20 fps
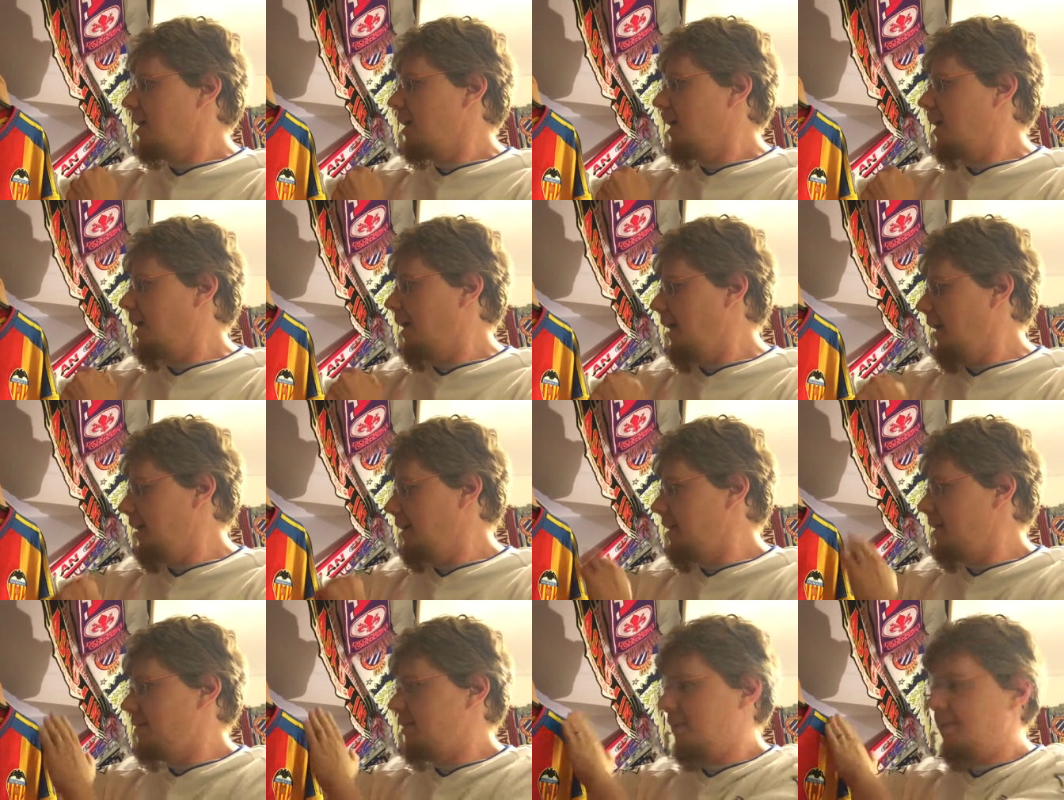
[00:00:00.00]
Uh,
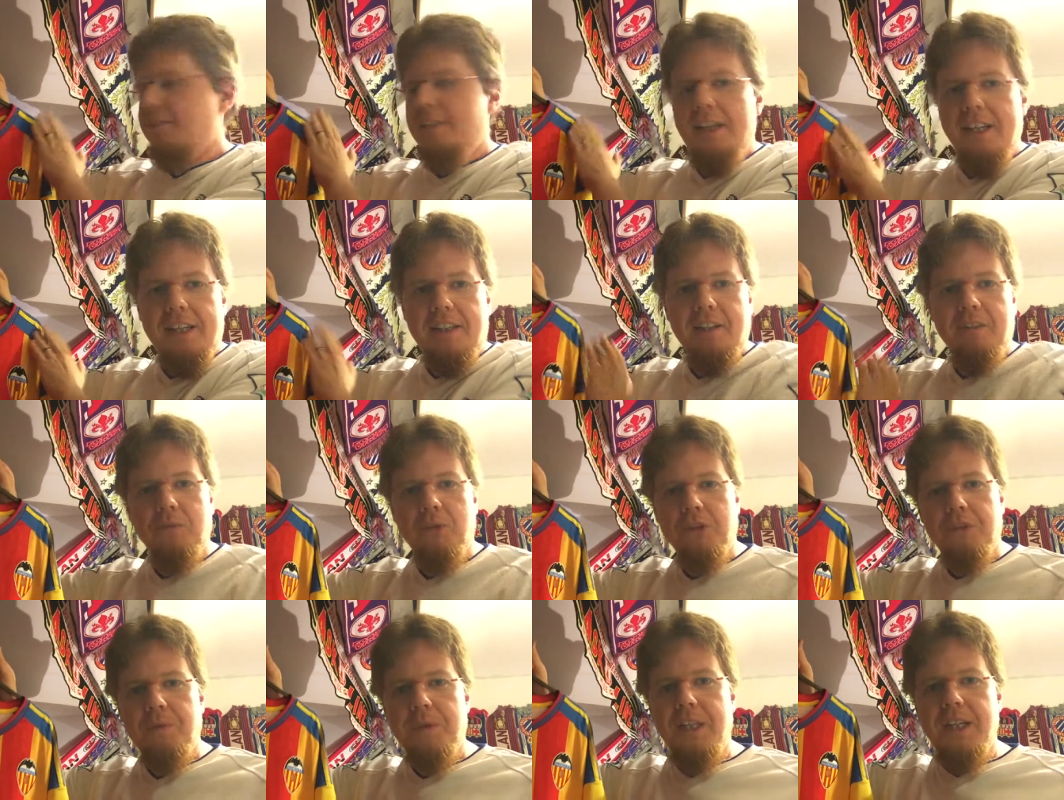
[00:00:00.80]
and that's exactly
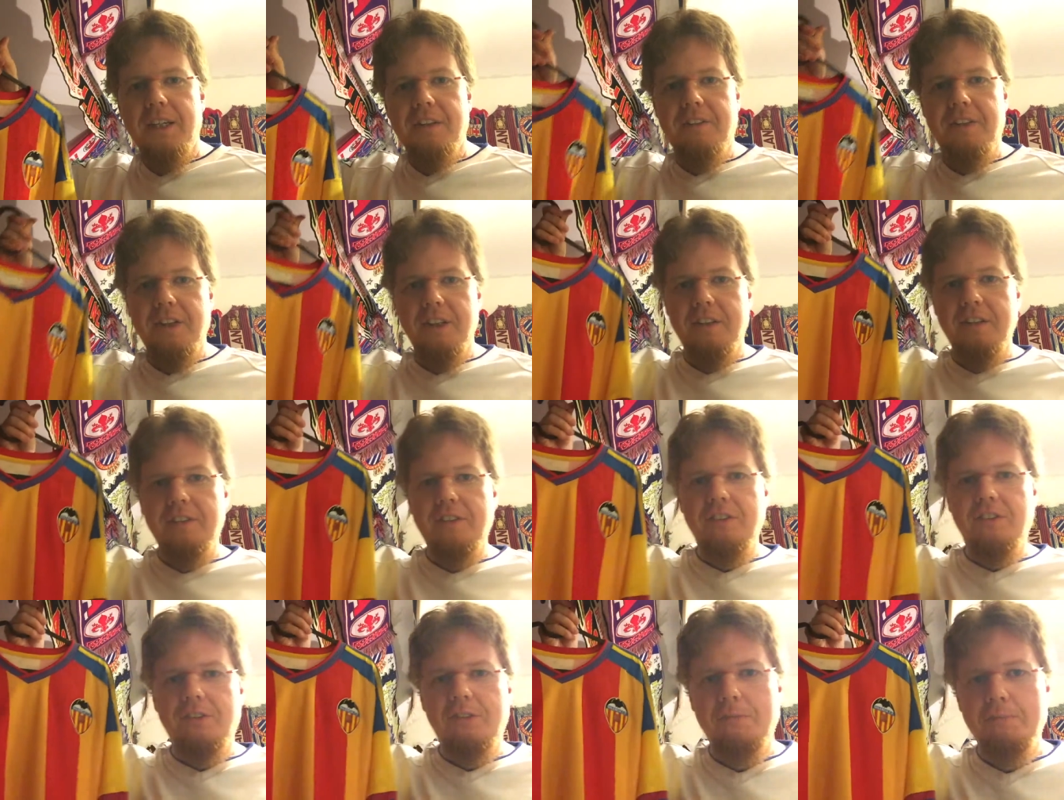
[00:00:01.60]
what we get here.
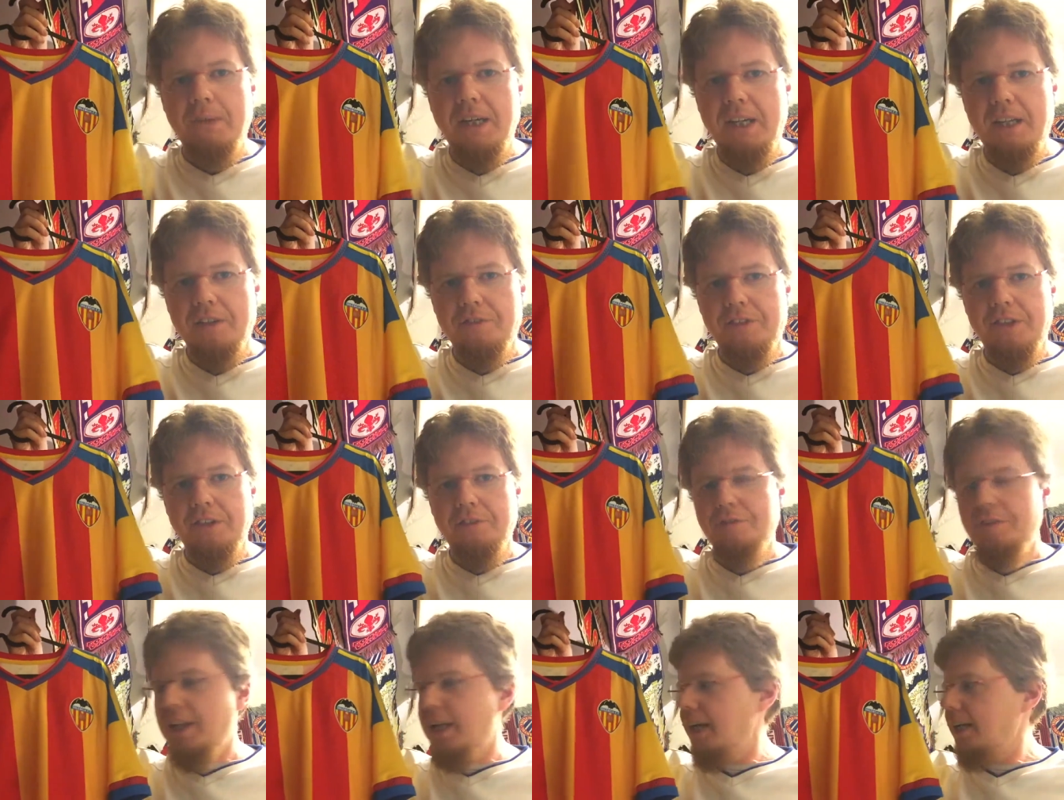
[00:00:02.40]
This is made after
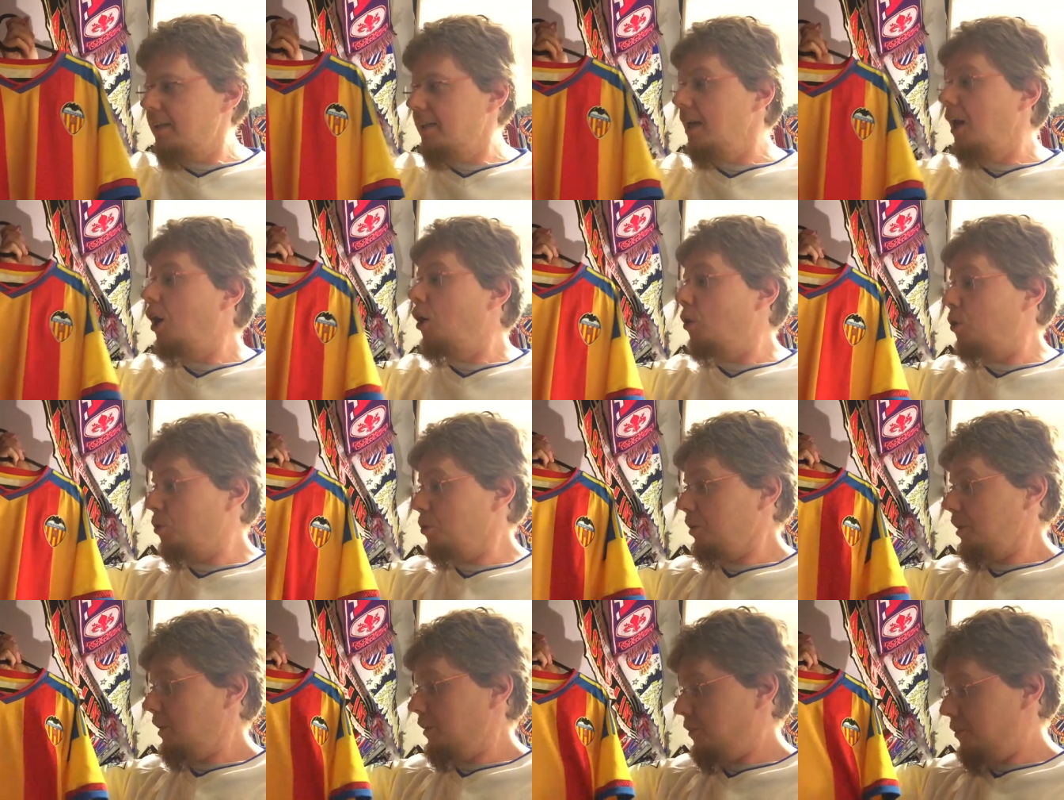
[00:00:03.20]
the flag. The
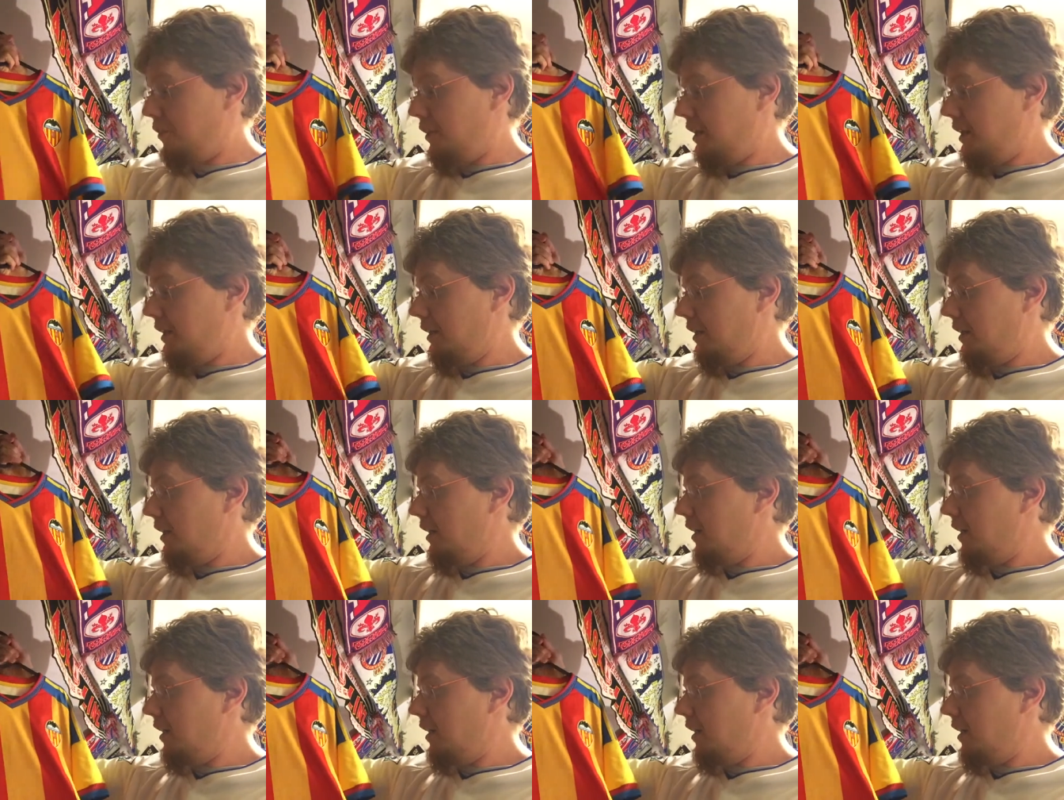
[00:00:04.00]
only thing